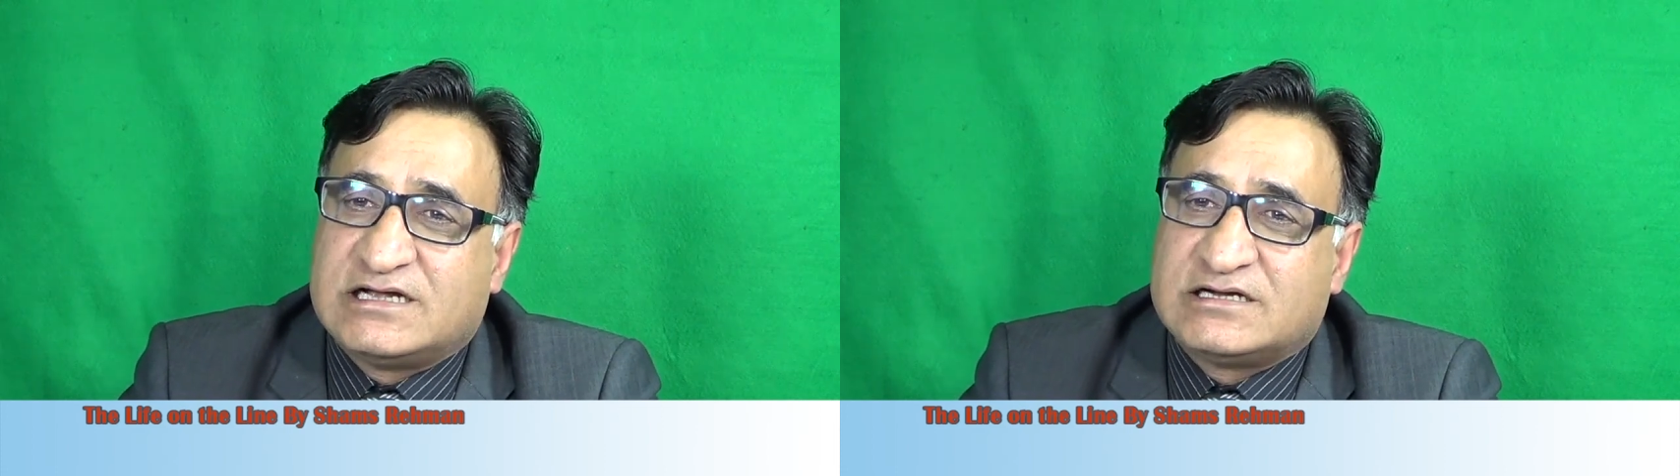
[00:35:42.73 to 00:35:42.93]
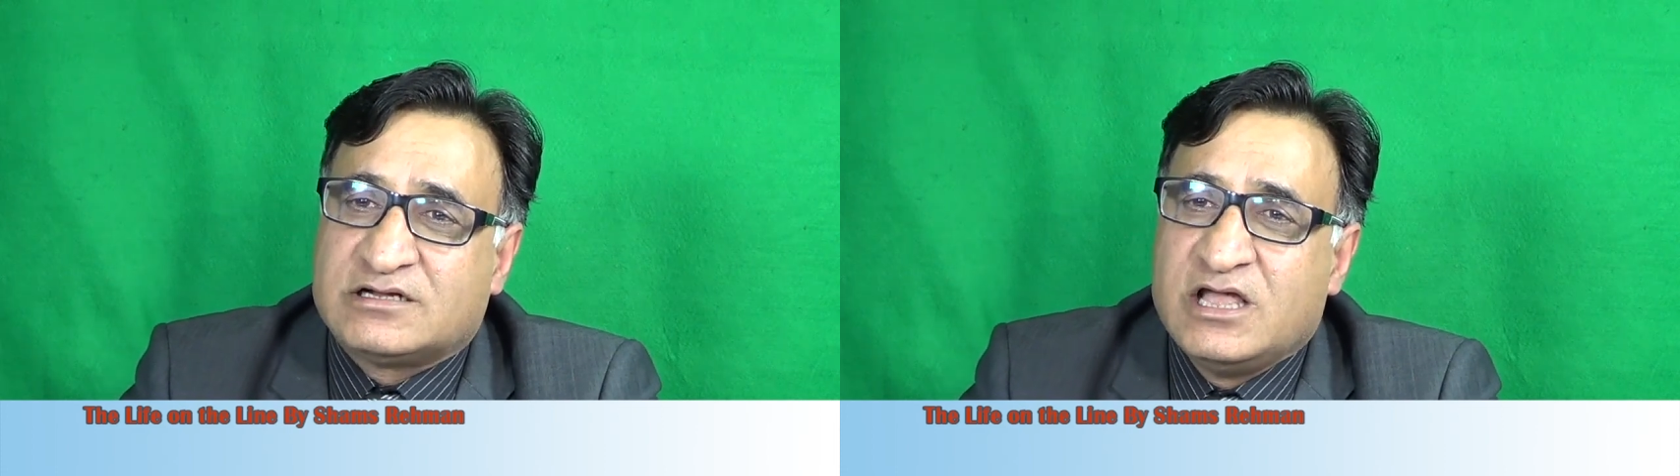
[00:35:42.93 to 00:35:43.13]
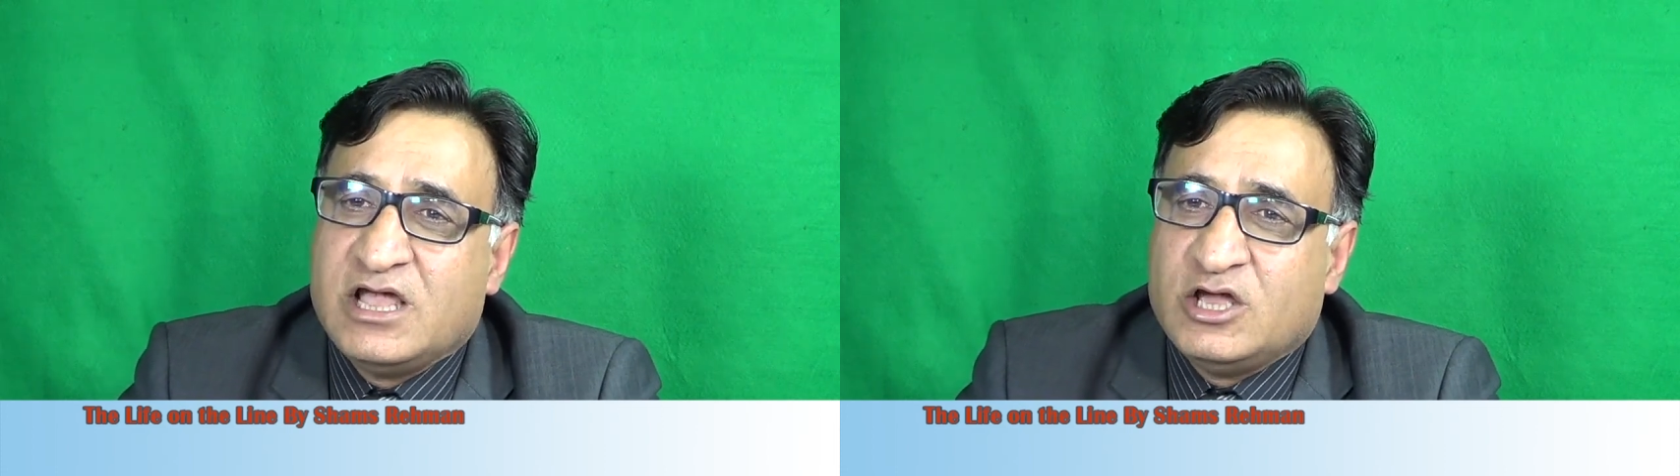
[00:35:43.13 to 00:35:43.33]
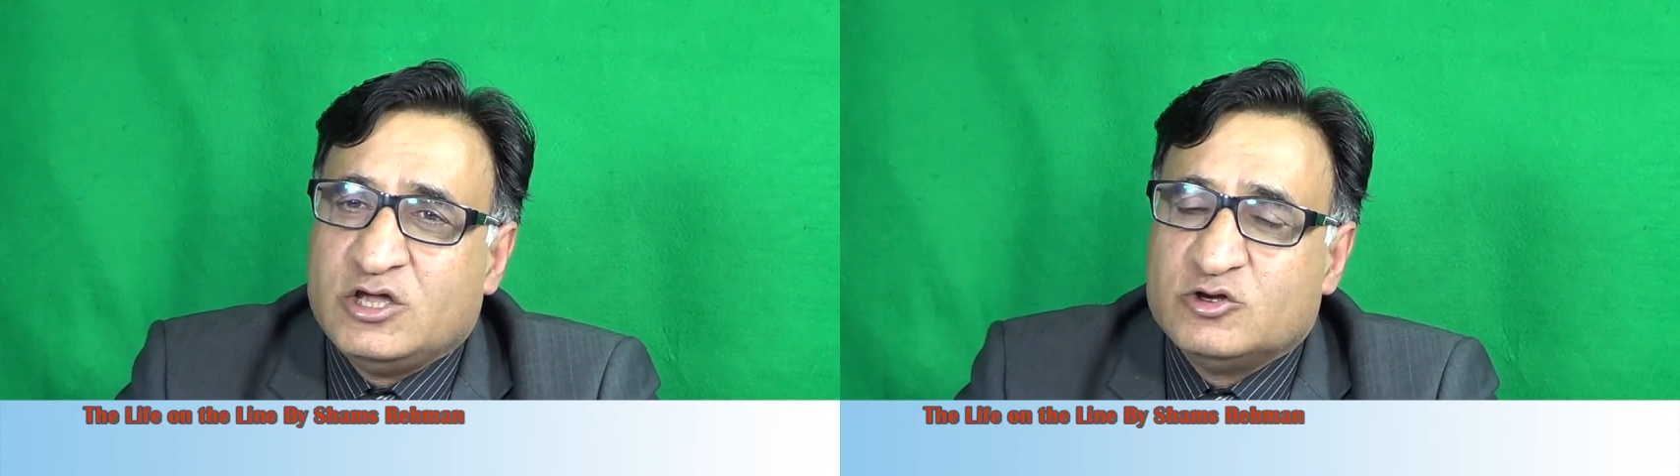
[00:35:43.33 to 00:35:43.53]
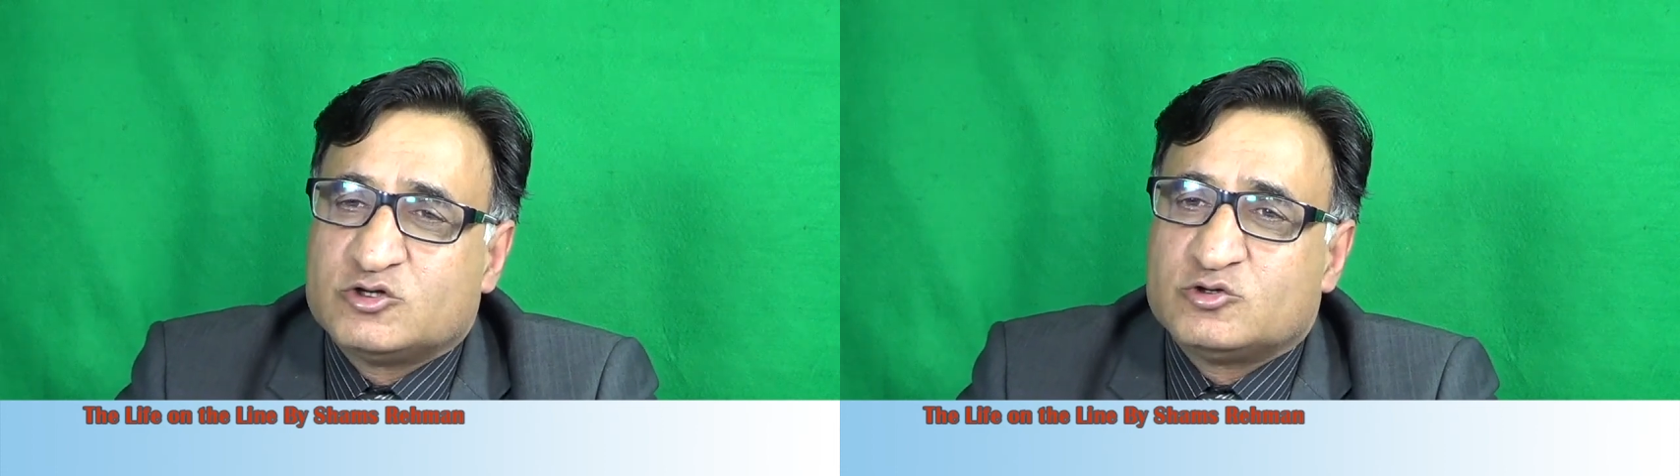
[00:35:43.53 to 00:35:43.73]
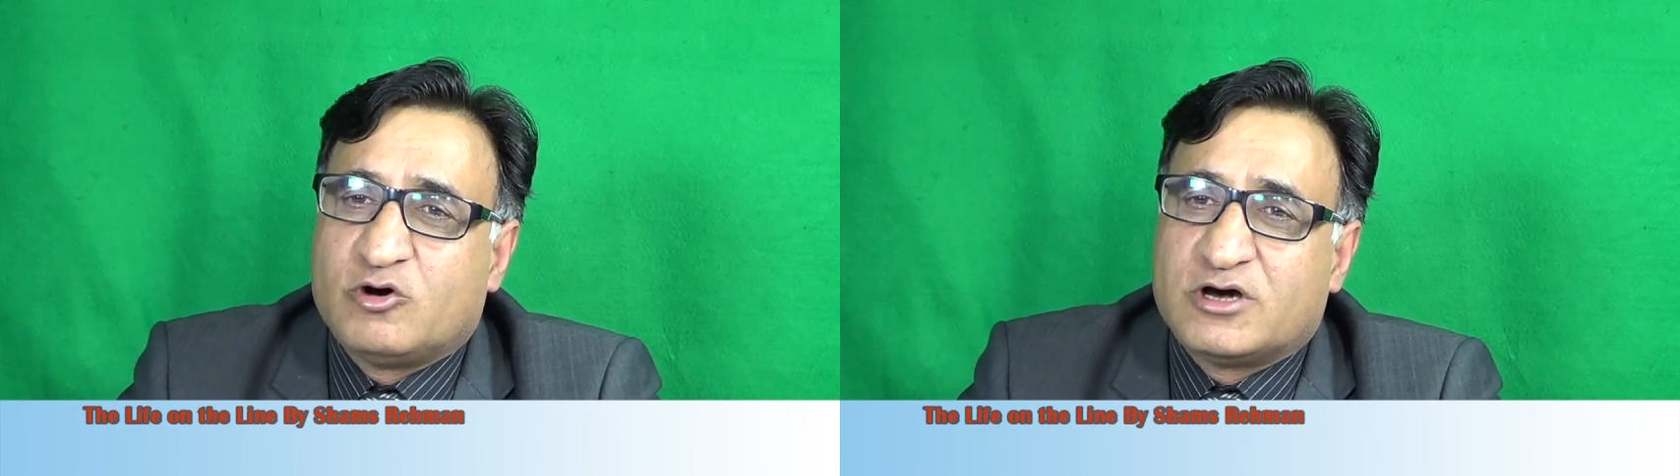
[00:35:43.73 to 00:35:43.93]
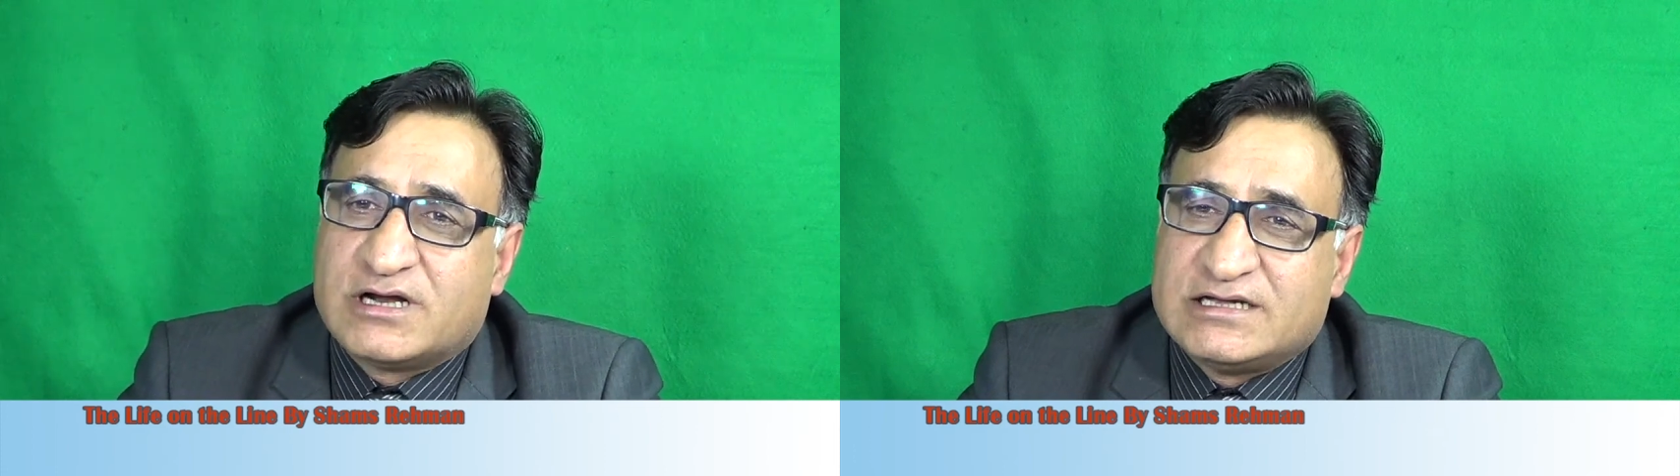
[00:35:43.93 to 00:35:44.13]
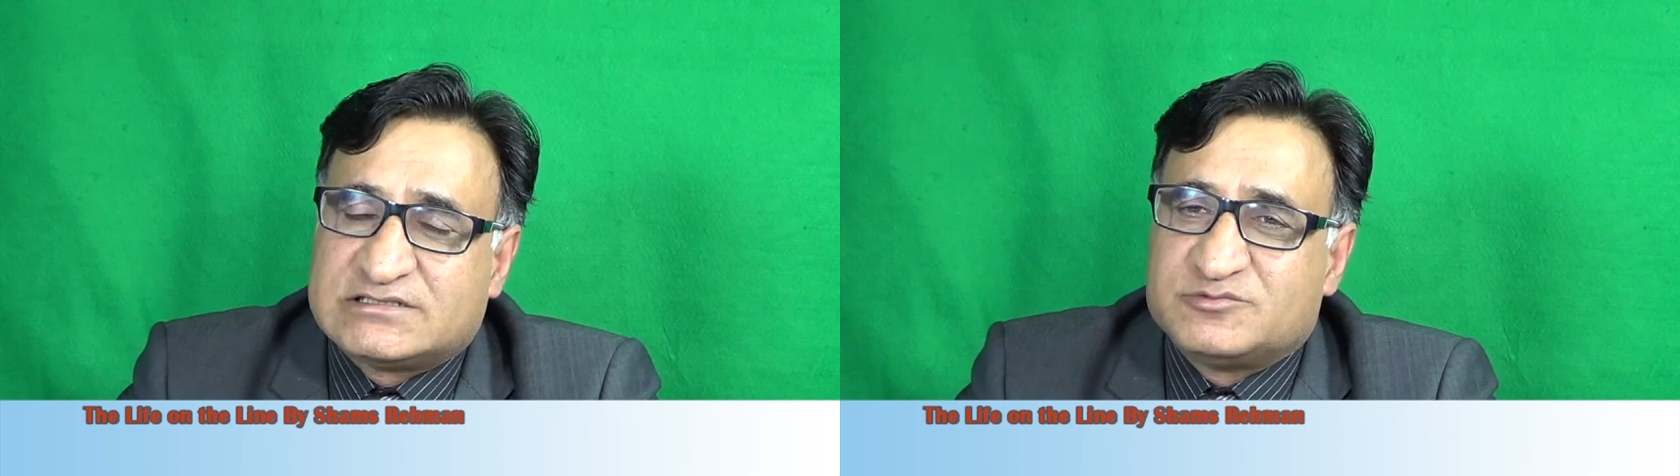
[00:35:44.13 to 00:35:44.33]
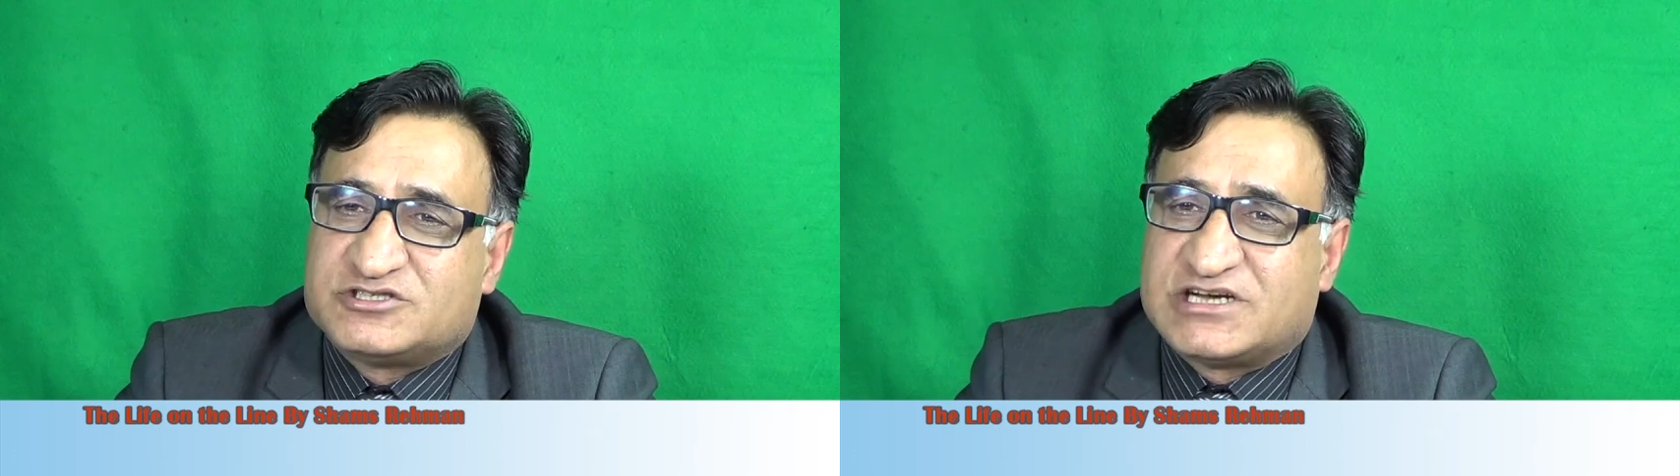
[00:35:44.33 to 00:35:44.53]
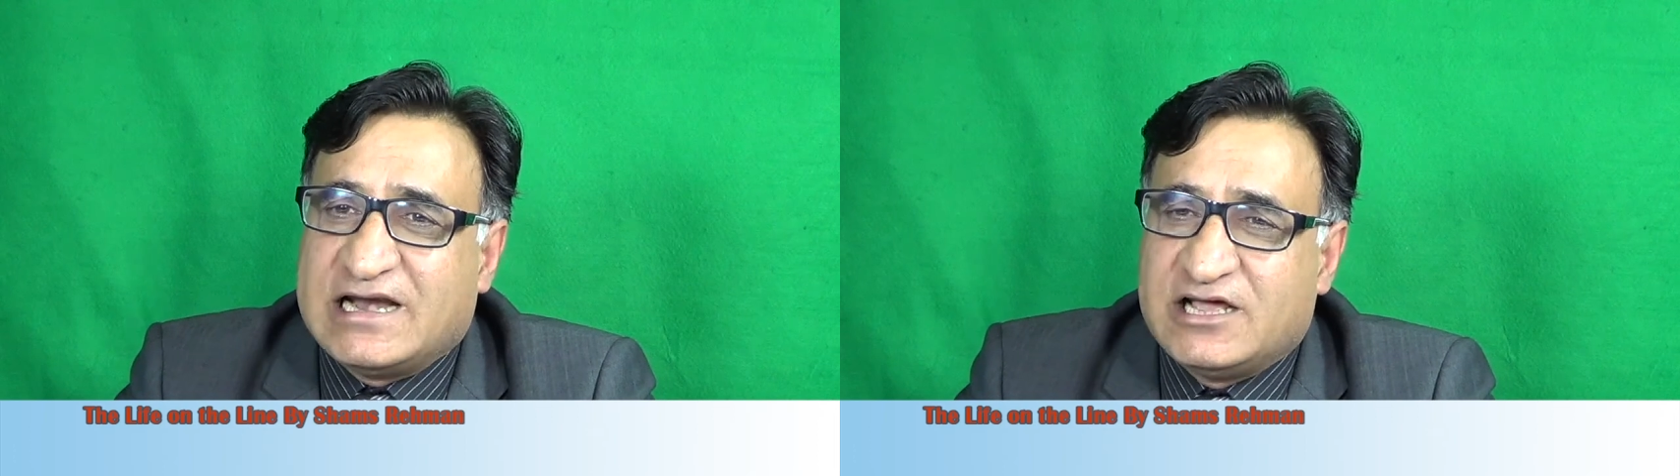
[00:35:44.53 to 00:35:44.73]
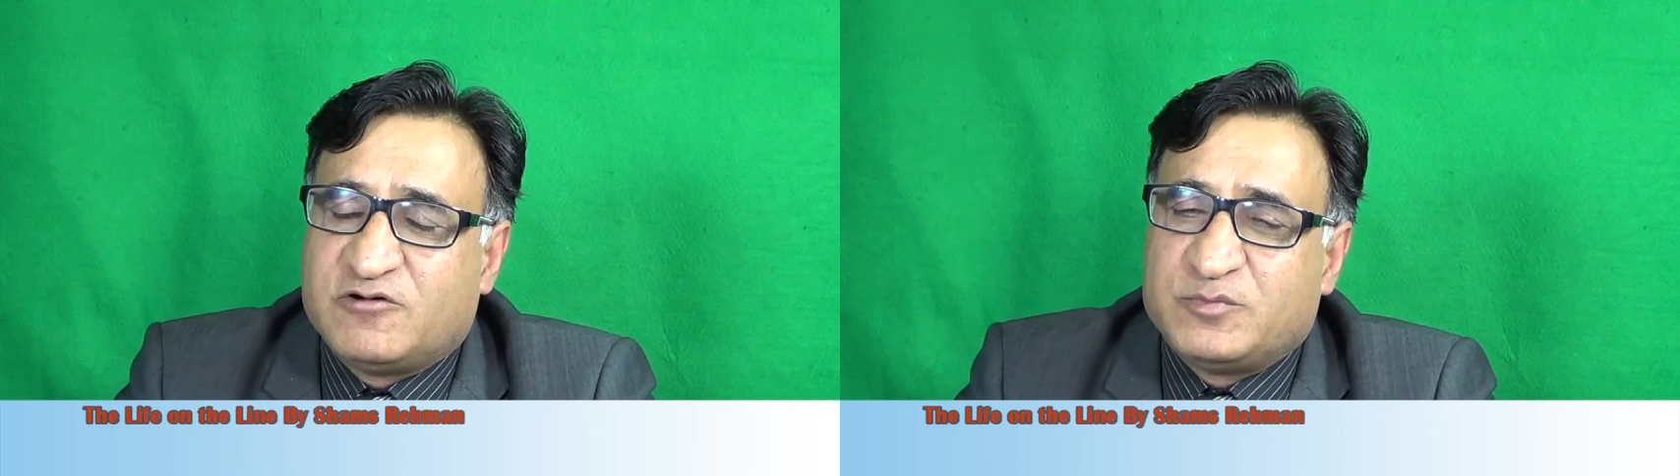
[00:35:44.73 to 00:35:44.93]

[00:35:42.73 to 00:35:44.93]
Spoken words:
you should organize some training for people,